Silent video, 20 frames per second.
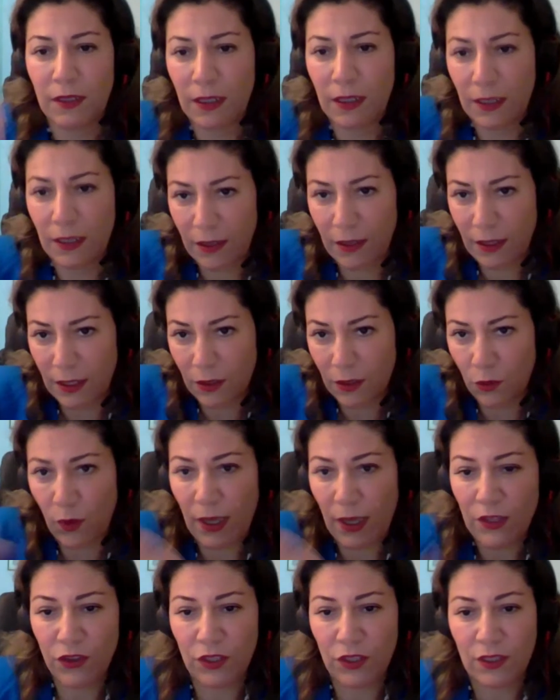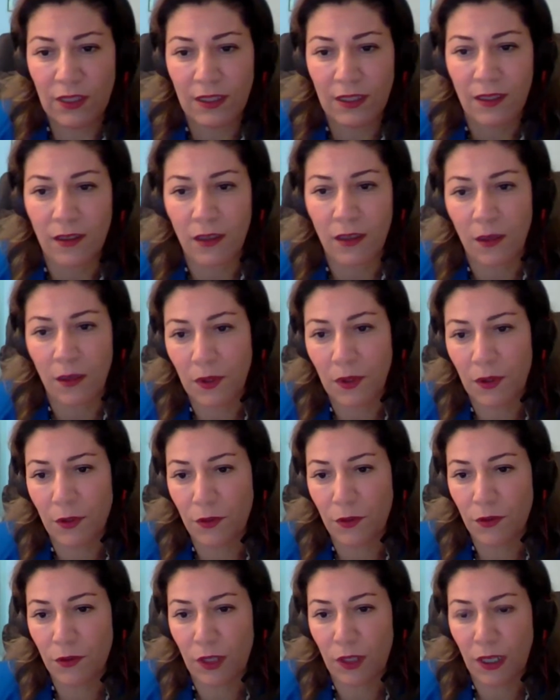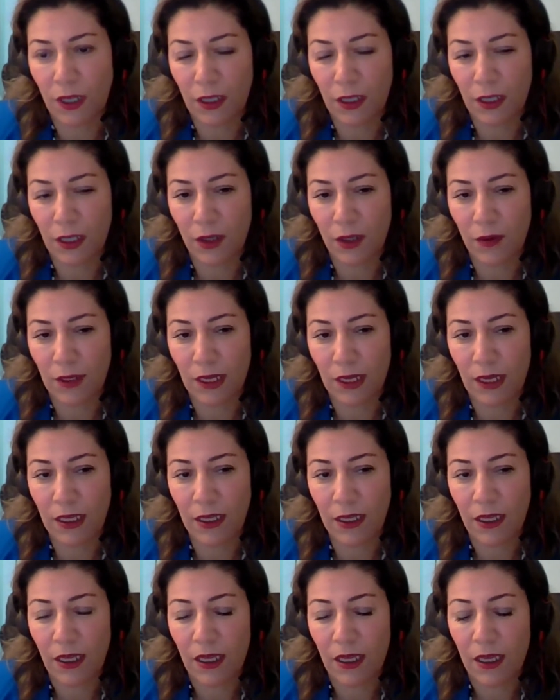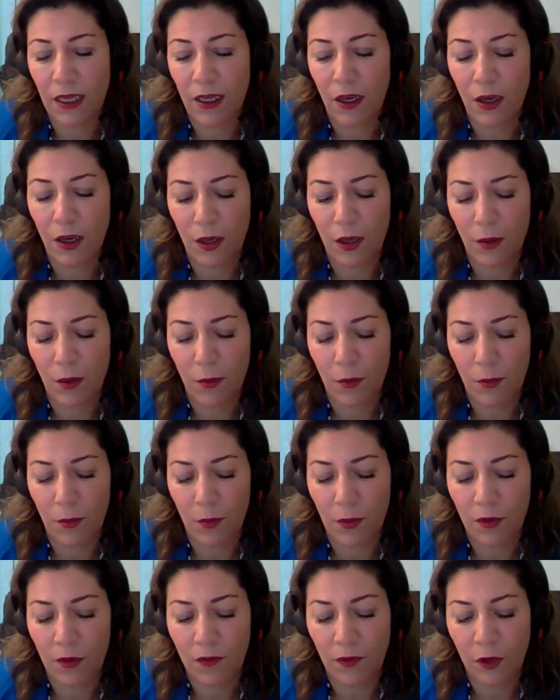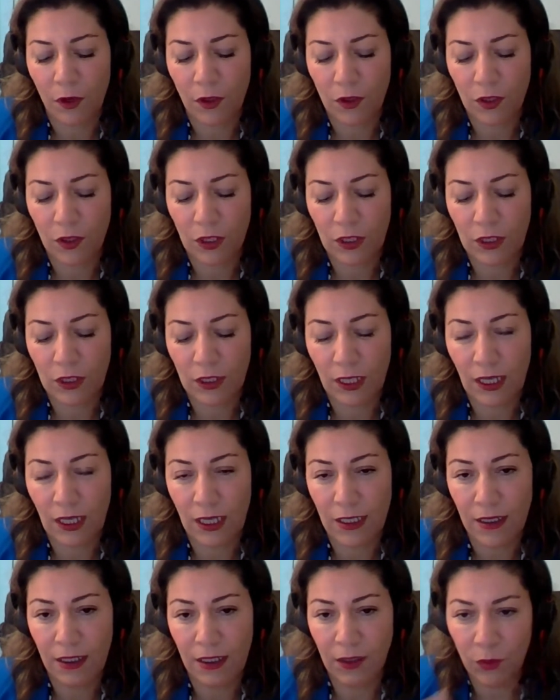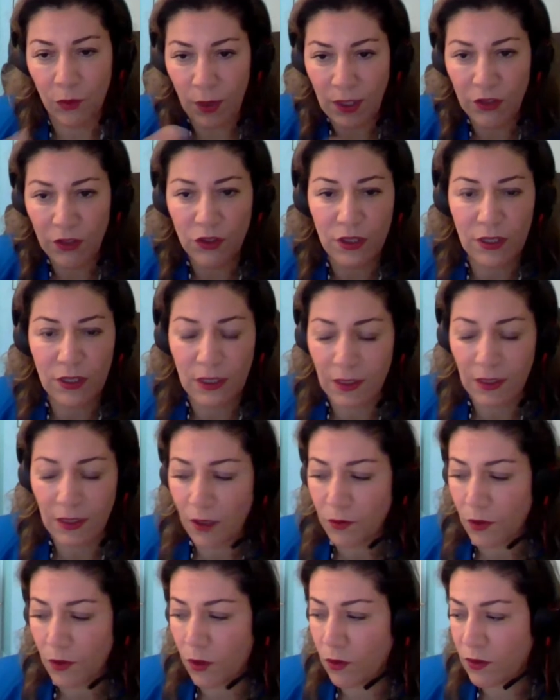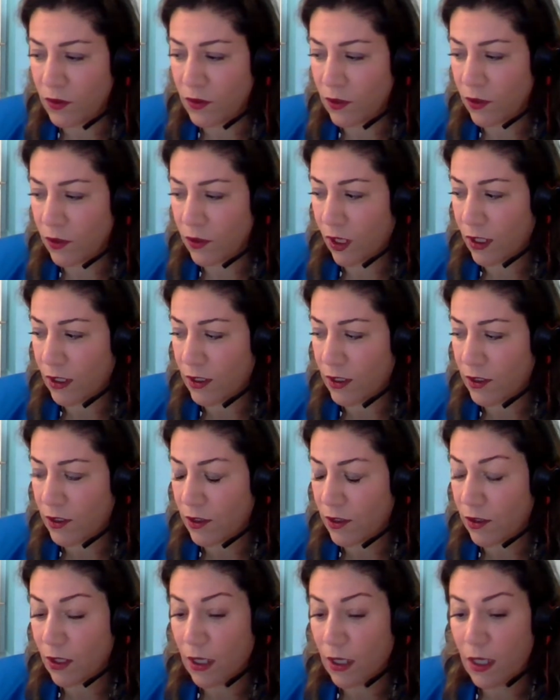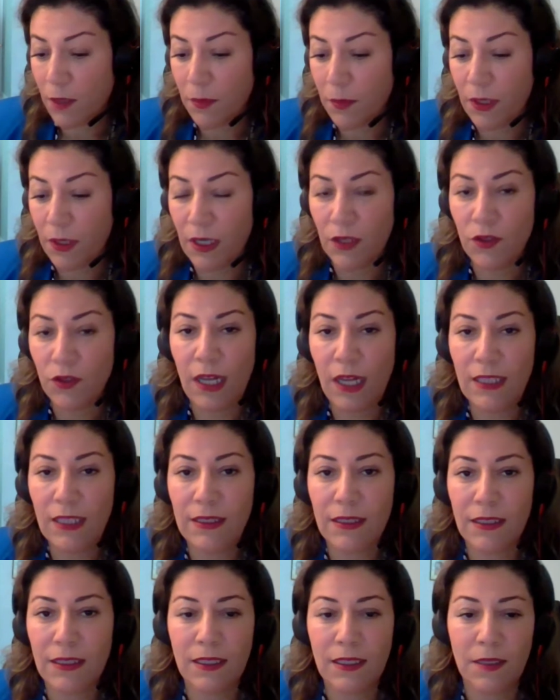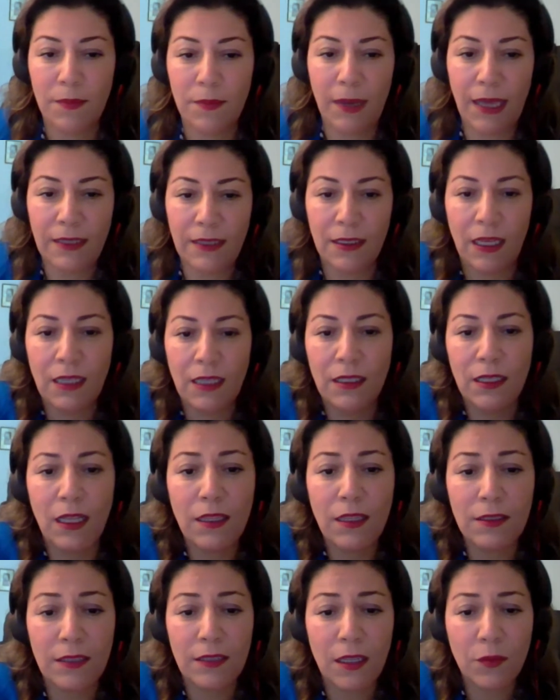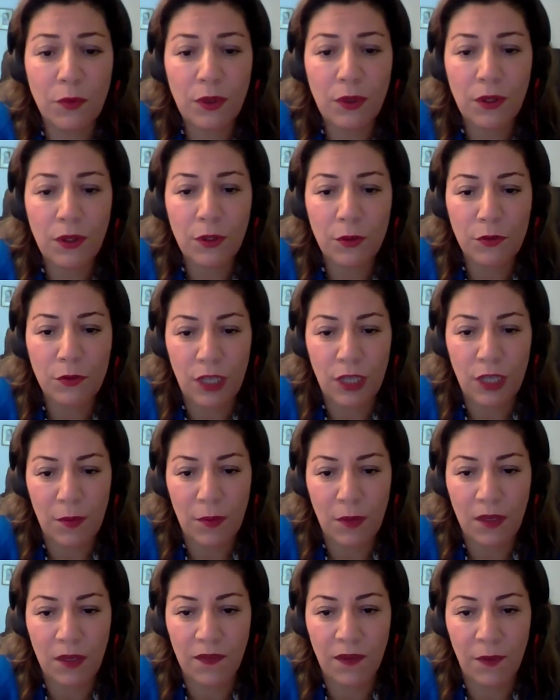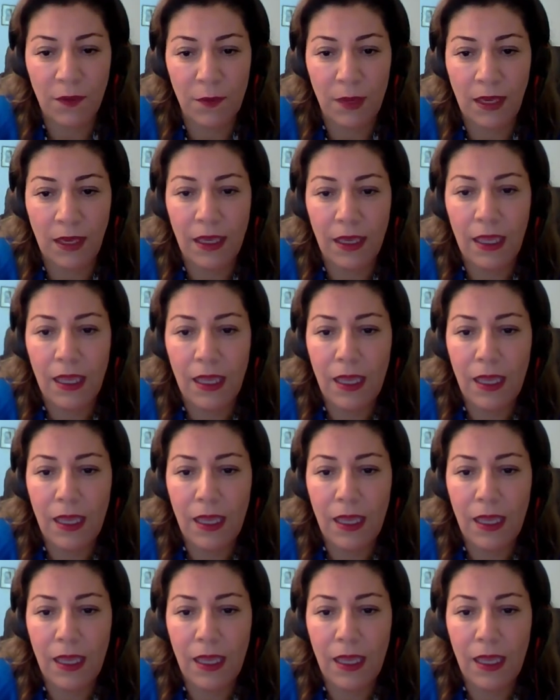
the questions that are coming through a Q&A a function, and the question that I would also like to be addressed in the panel. I'll start with you, Chaima, if I may.